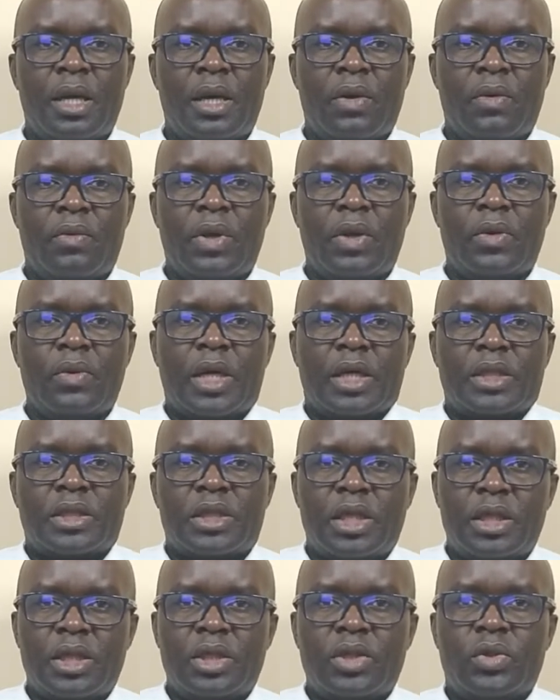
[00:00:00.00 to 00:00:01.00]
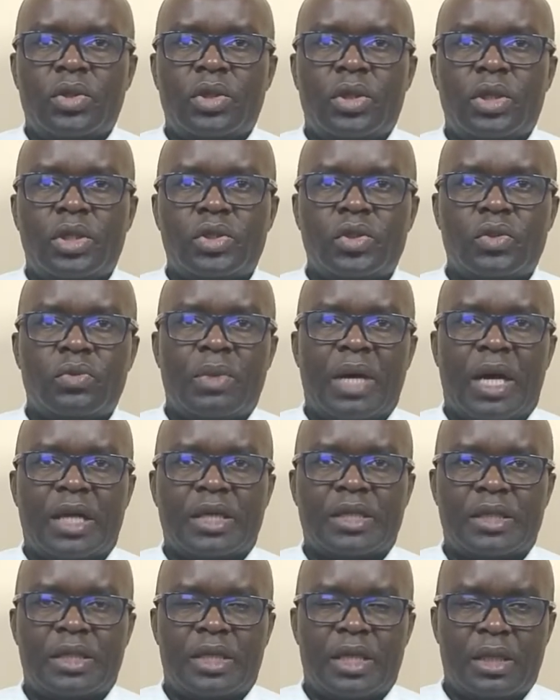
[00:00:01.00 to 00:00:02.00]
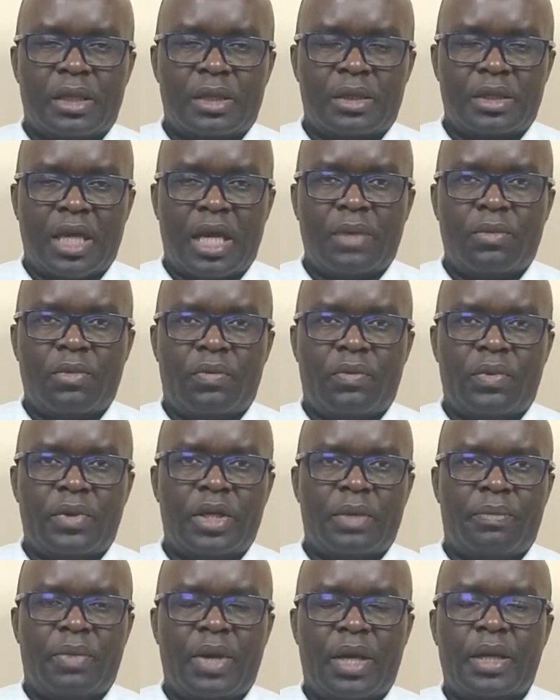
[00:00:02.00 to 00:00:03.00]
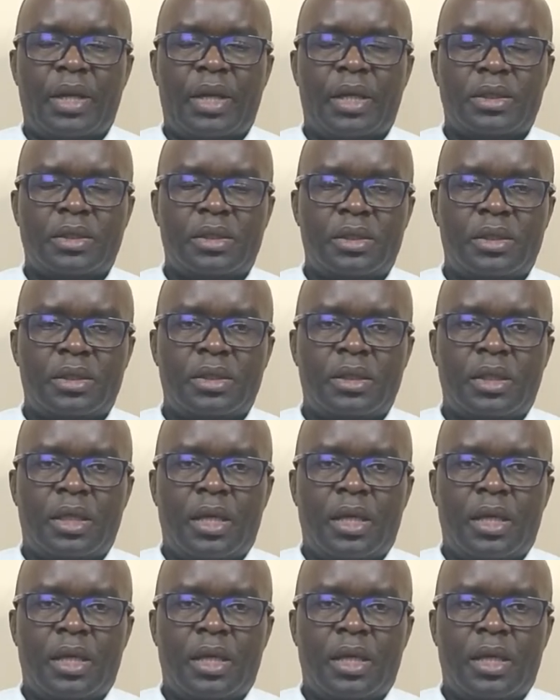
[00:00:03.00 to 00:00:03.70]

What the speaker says: We look at trade unionism at the time of independence,